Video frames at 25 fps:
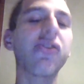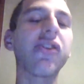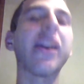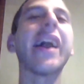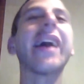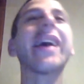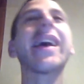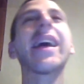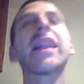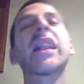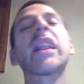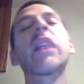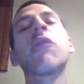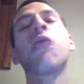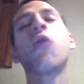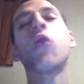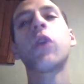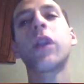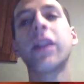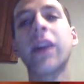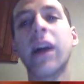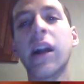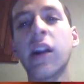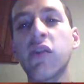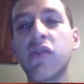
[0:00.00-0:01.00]
and I get that the
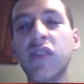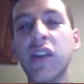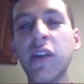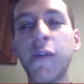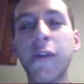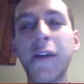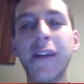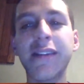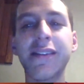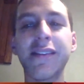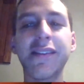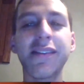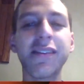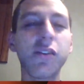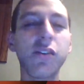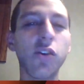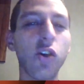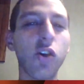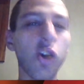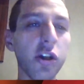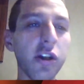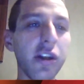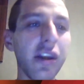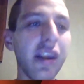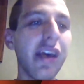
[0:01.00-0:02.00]
49ers defense isn't
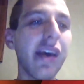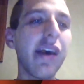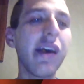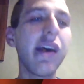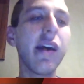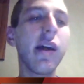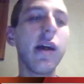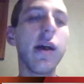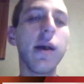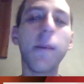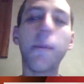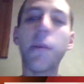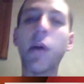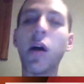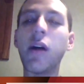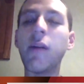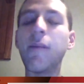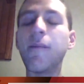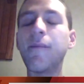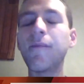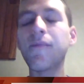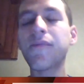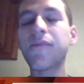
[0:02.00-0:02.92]
good, but,